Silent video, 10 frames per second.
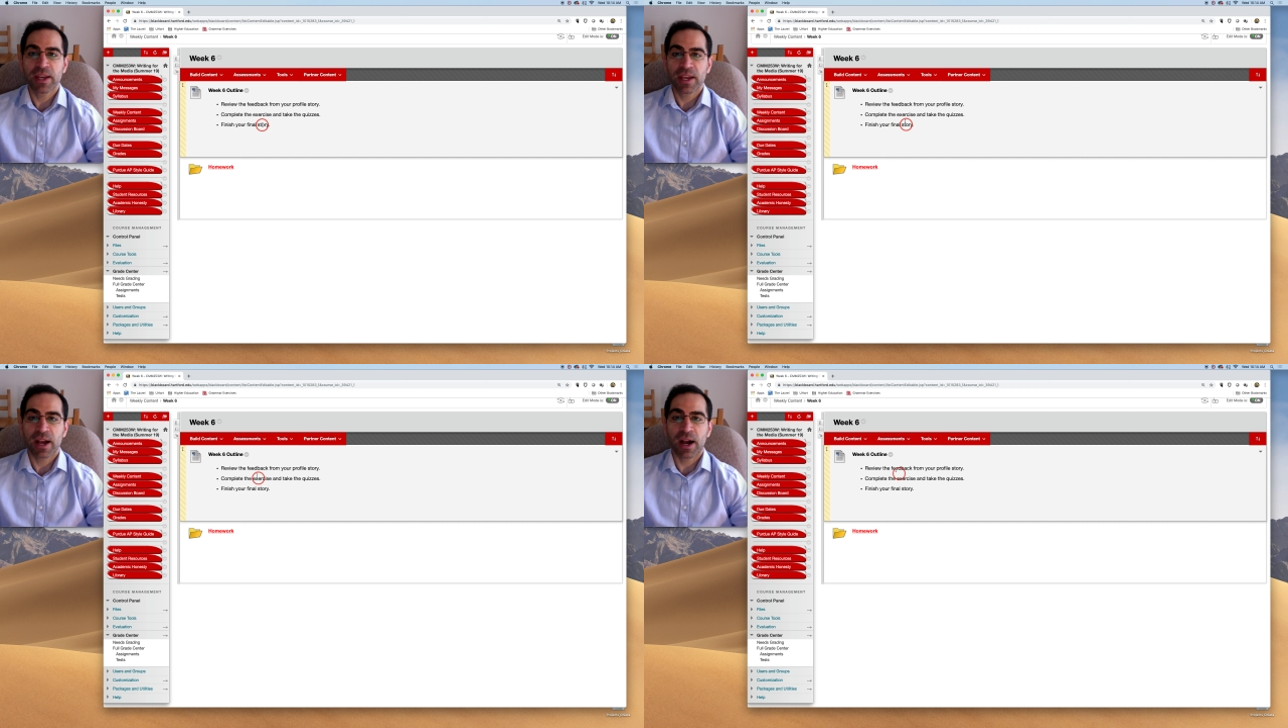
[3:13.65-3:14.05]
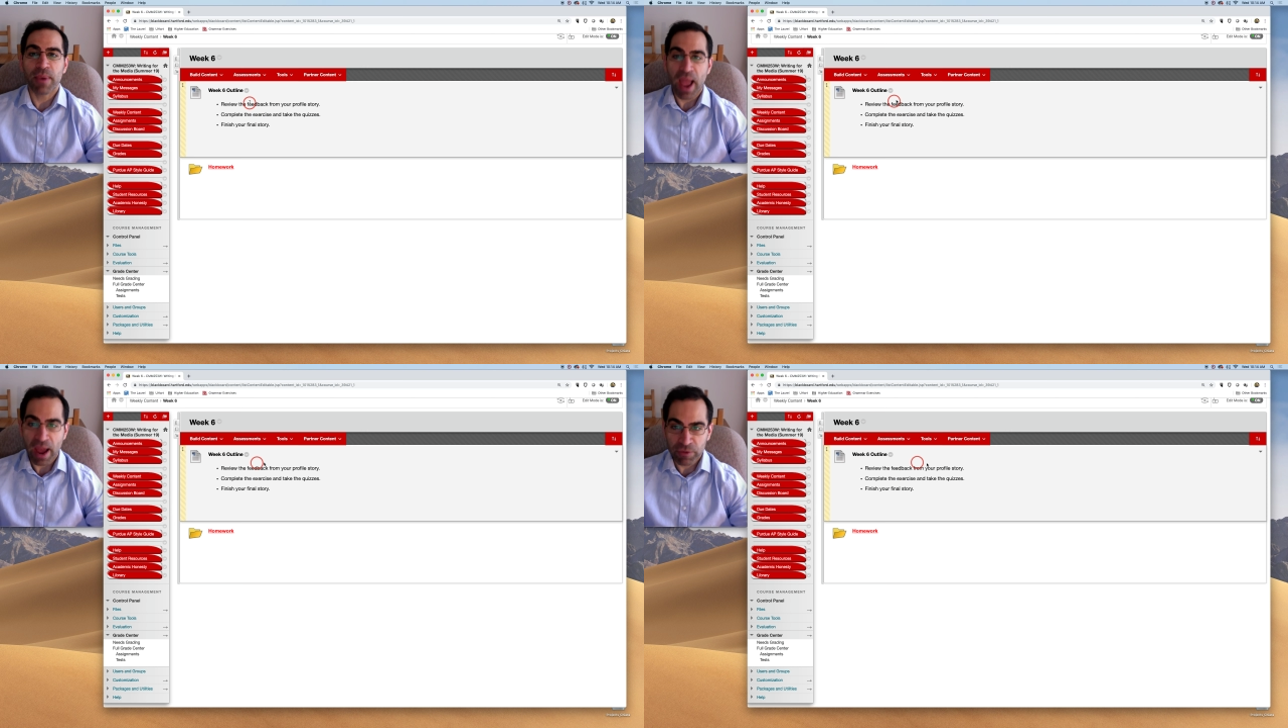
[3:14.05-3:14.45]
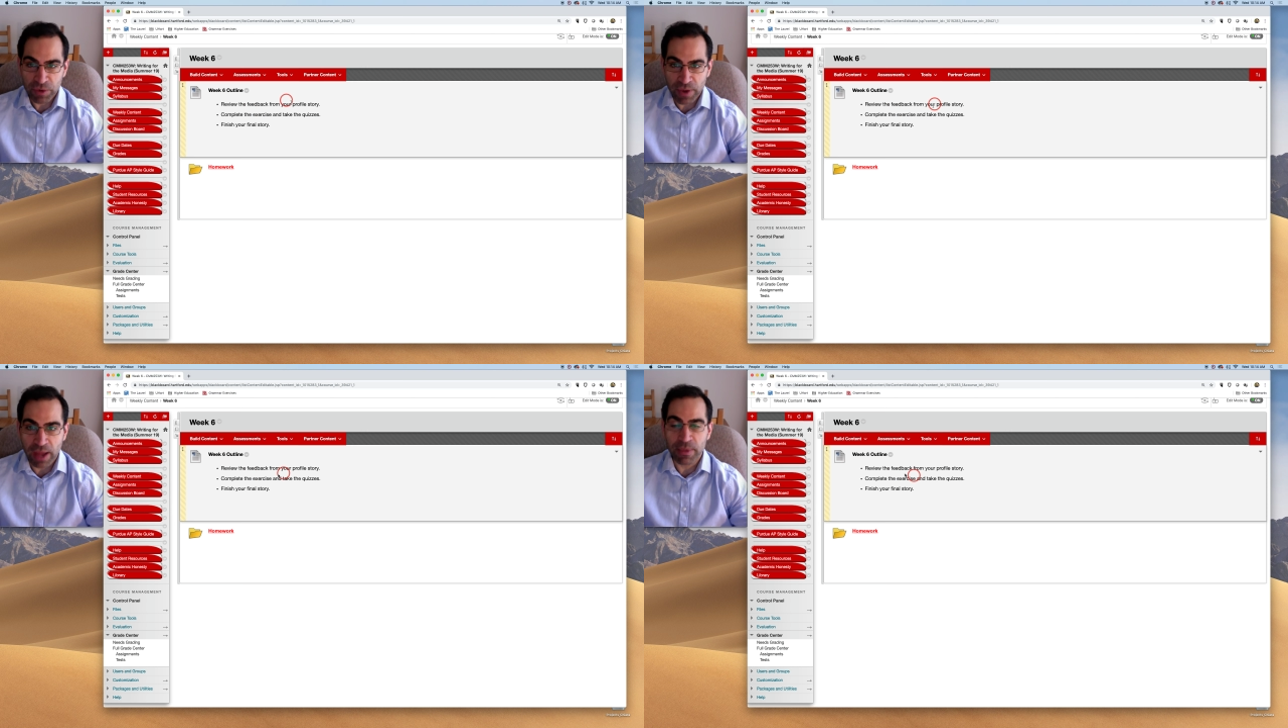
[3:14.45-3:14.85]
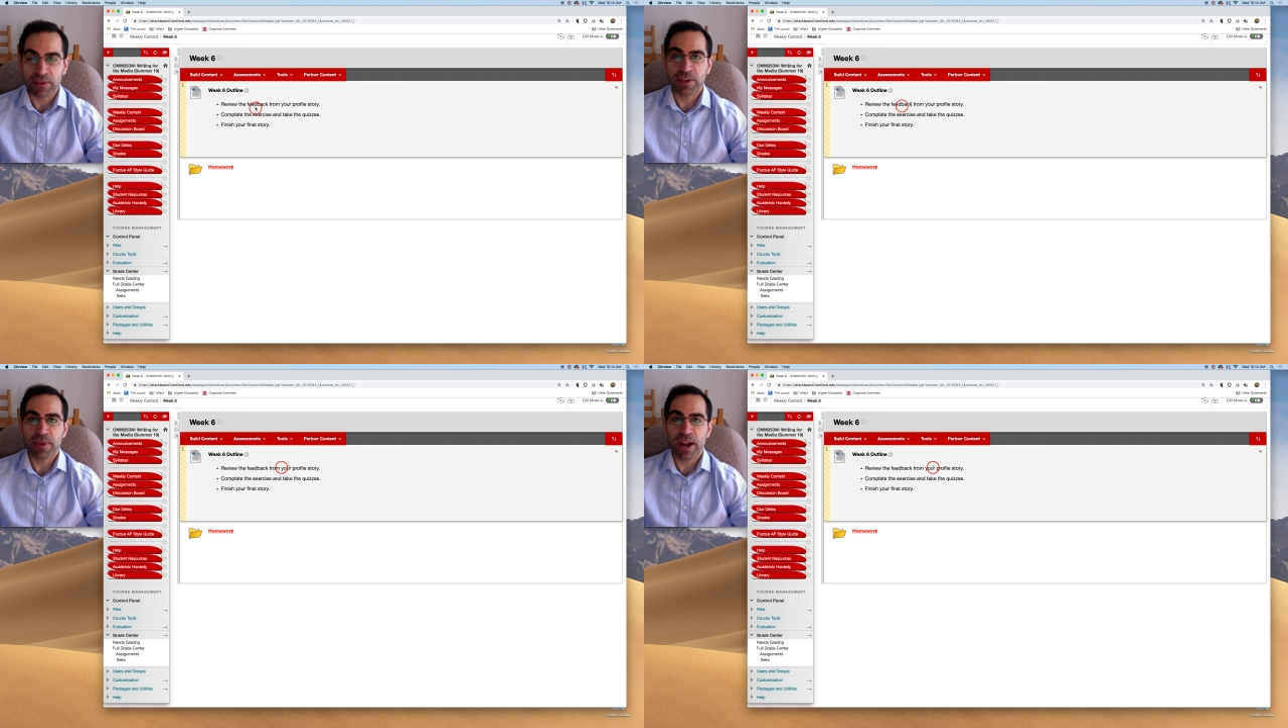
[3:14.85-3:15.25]
after you've gotten my
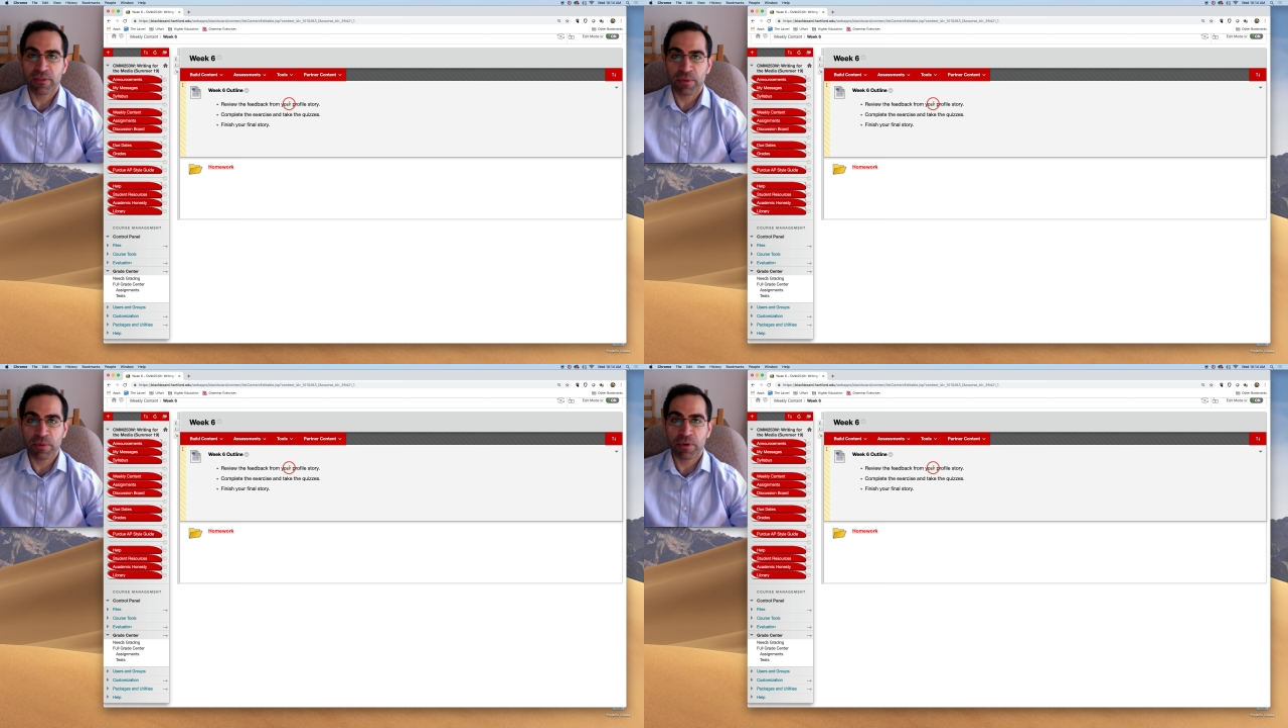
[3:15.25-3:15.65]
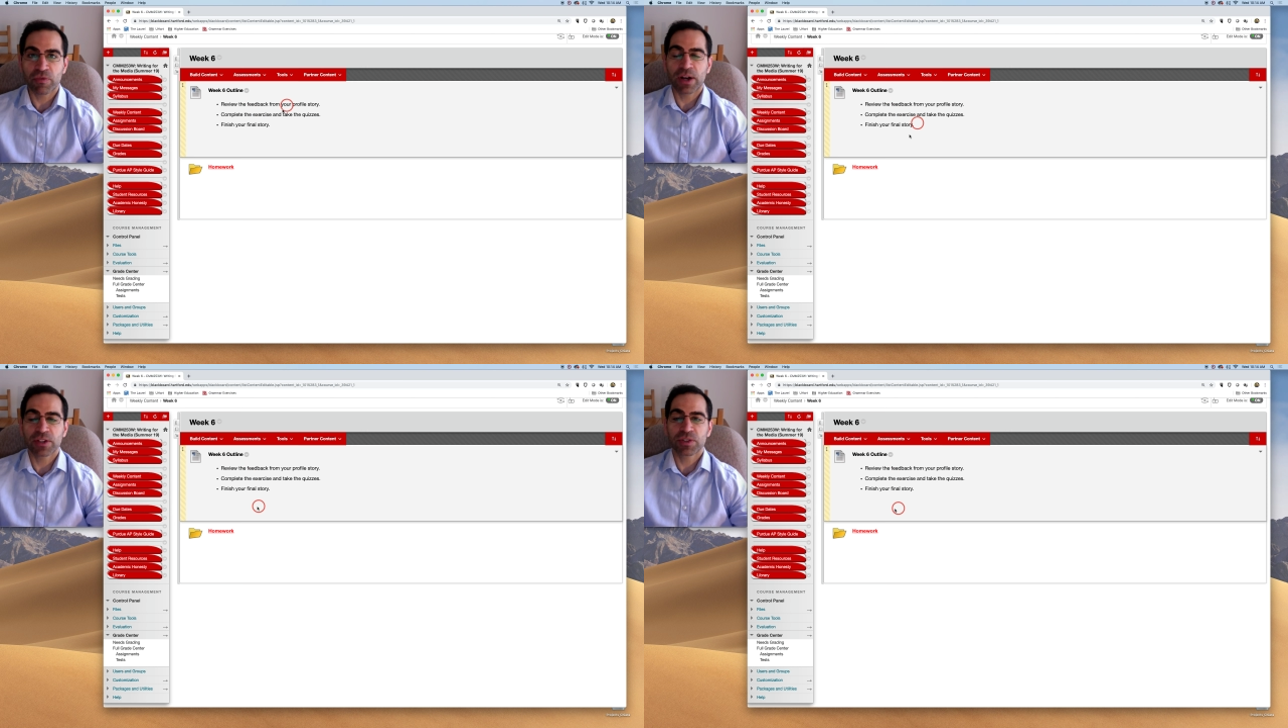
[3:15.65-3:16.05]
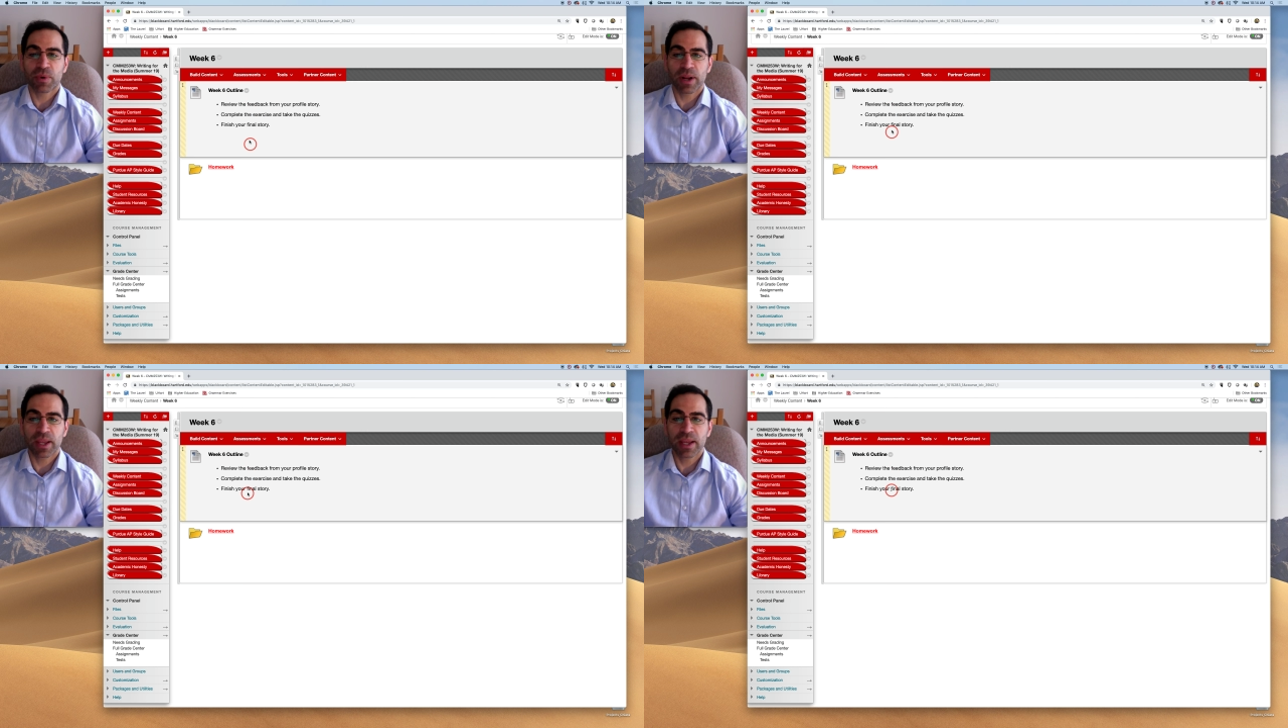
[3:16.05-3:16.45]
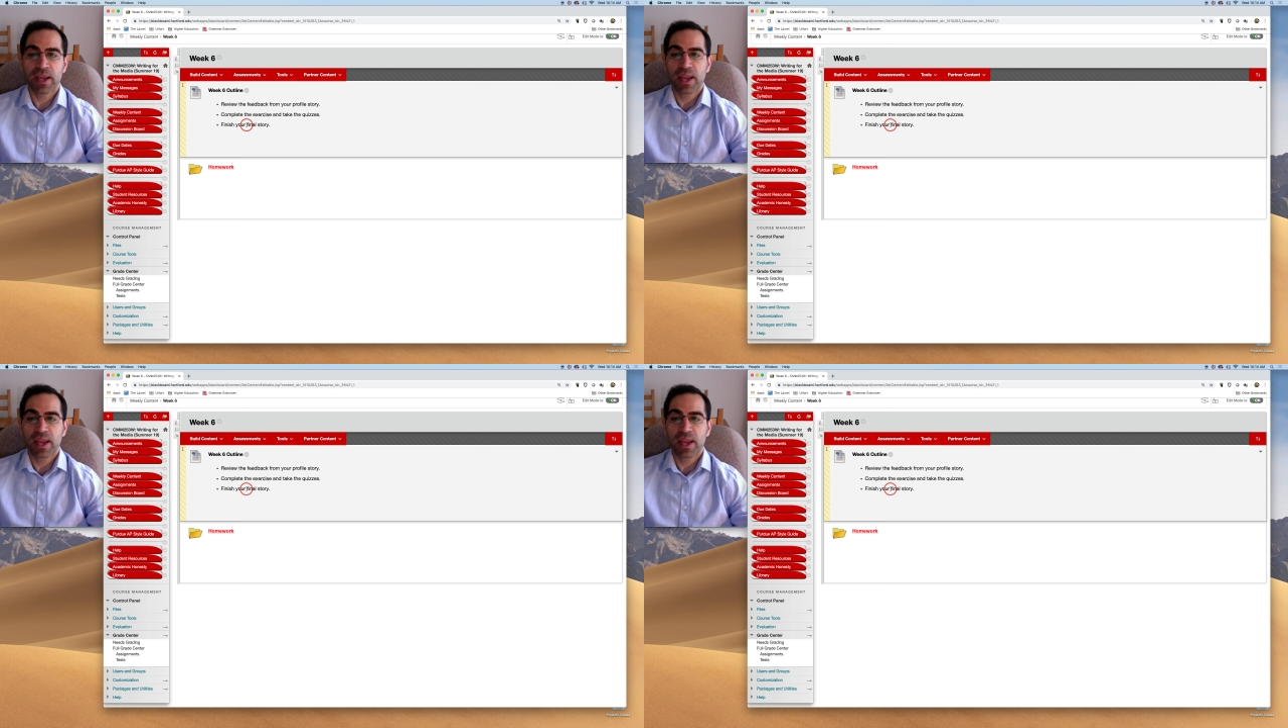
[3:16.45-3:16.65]
feedback from the profile story